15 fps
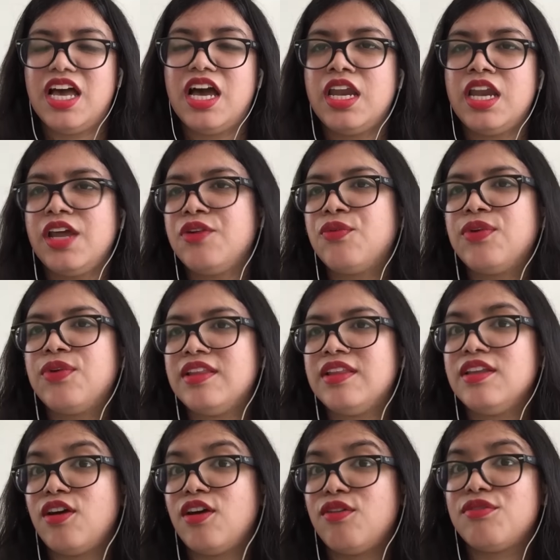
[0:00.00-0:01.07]
And I
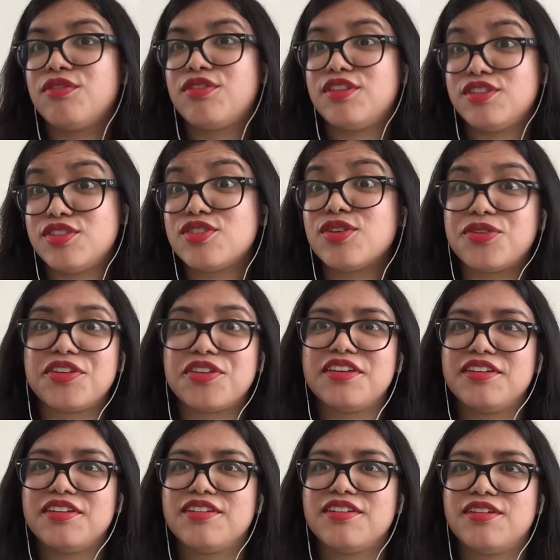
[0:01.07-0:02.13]
really love the story
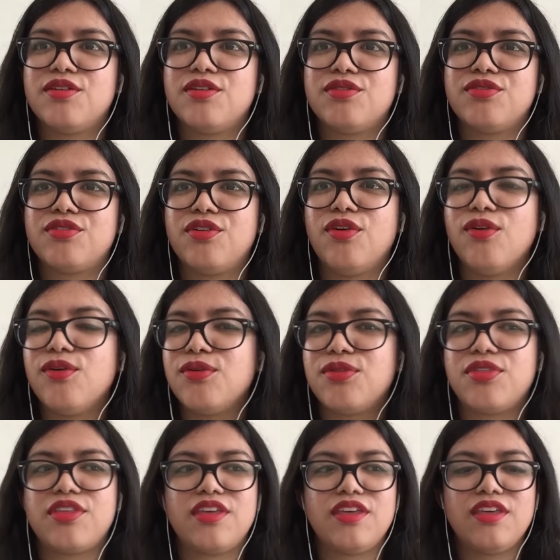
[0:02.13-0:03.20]
of all
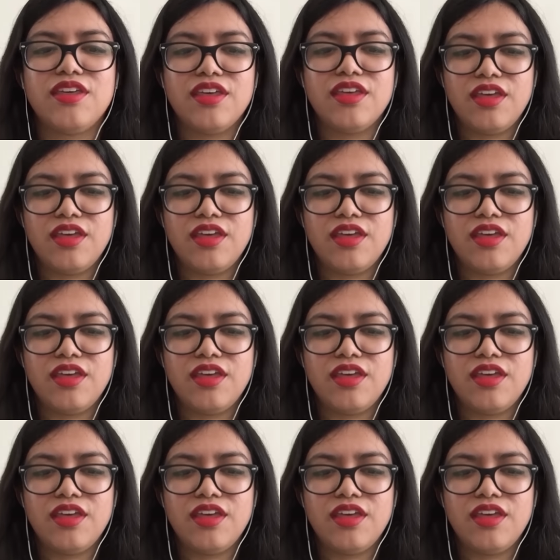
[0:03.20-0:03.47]
the